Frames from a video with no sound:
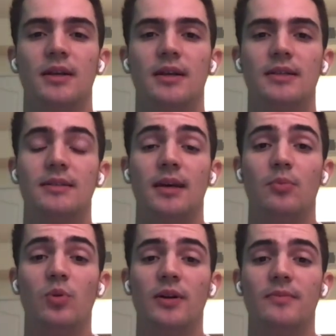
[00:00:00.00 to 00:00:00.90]
Step
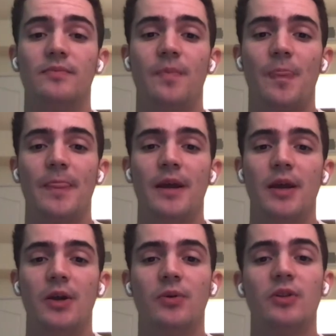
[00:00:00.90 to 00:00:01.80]
1.
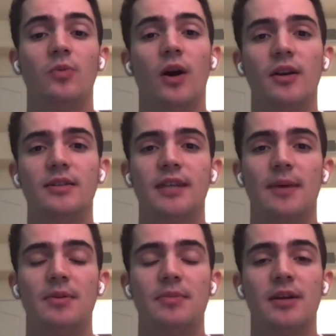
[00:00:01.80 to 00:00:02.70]
When the water
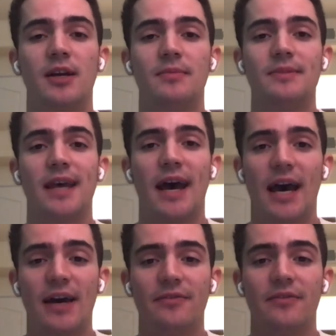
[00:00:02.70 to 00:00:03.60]
depth becomes
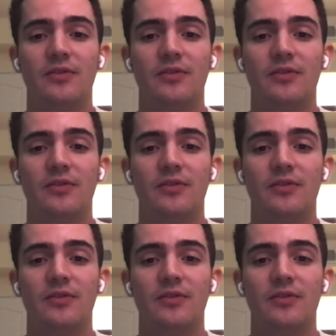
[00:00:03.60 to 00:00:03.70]
half